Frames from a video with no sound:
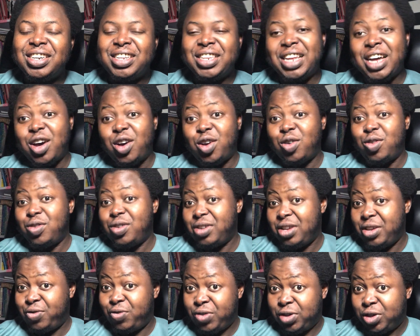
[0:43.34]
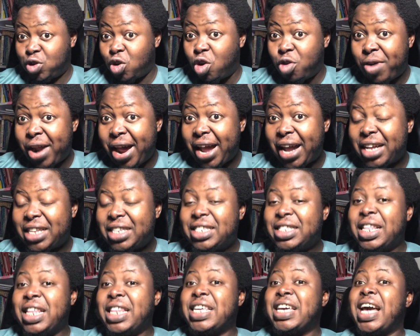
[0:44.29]
Now, if it's
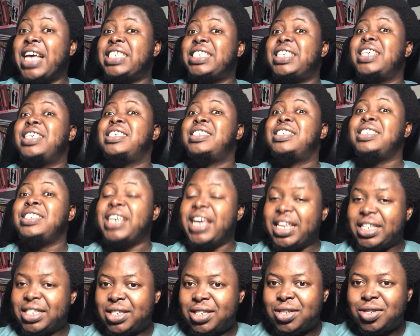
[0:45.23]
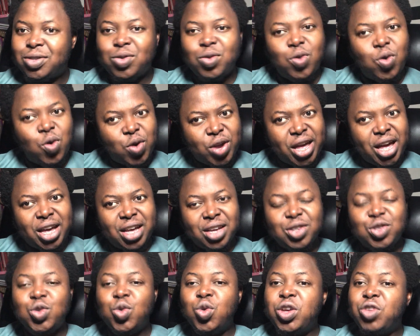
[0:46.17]
correct, then the guy says, yes. Okay,
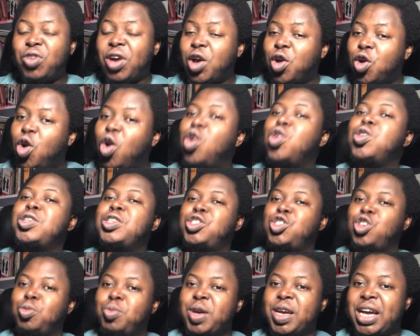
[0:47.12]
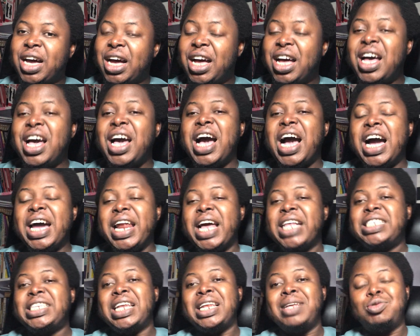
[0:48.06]
so if I call the decision maker and
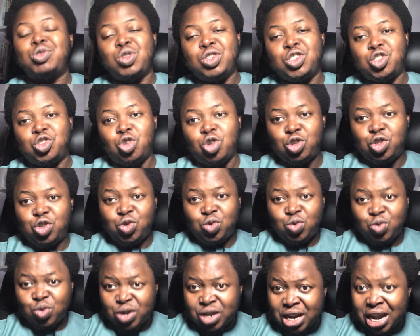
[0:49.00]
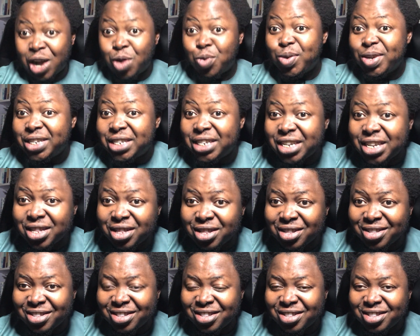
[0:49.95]
I tell him to instruct you, can we deal?